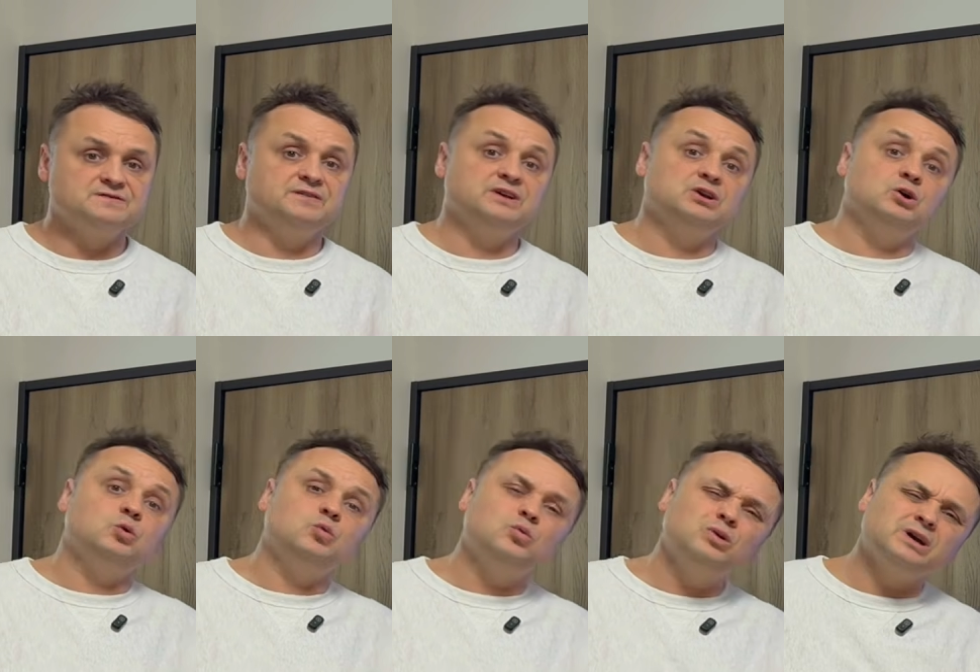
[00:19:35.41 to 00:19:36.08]
video
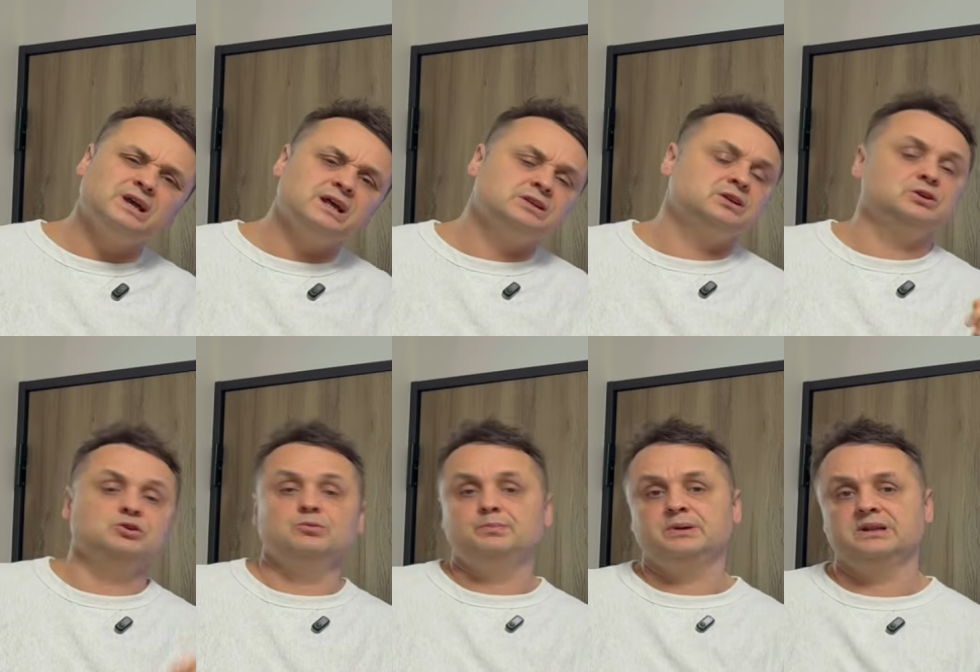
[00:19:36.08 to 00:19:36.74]
will get the
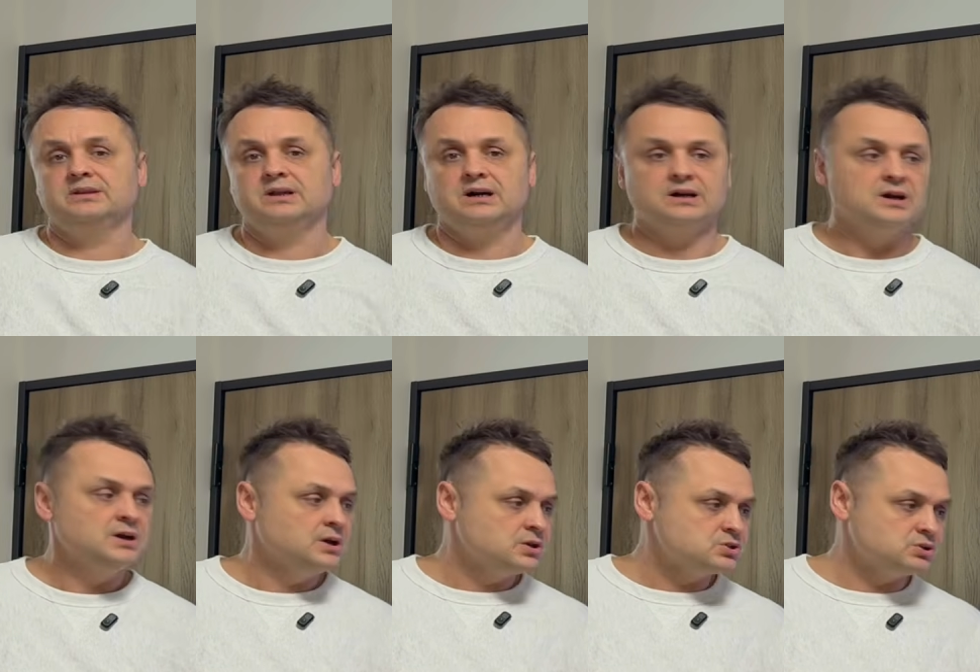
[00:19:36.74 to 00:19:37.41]
new pin lock.
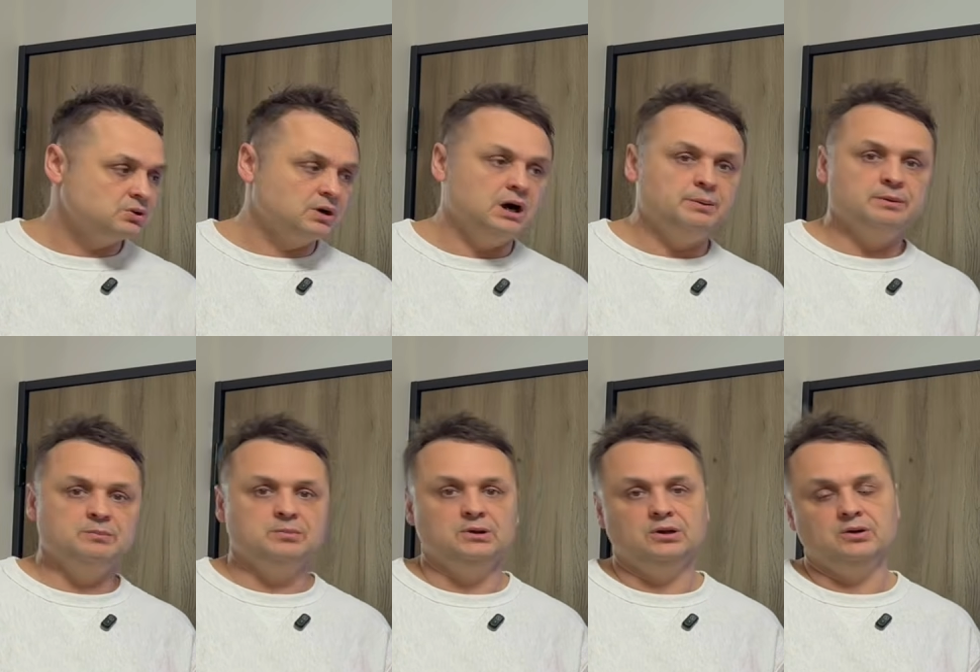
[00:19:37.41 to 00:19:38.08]
So
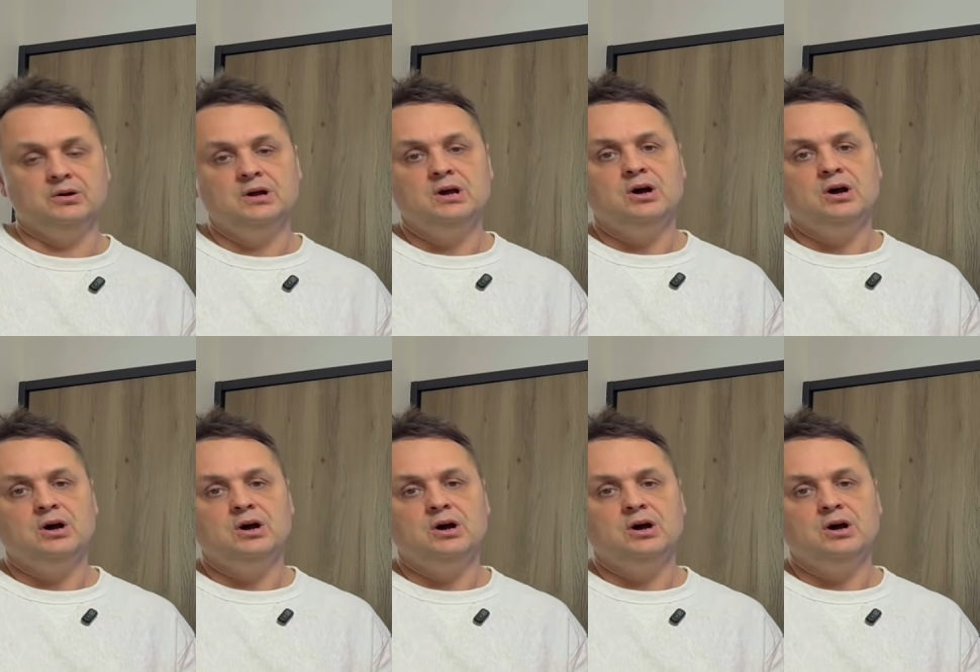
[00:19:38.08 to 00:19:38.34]
comment below.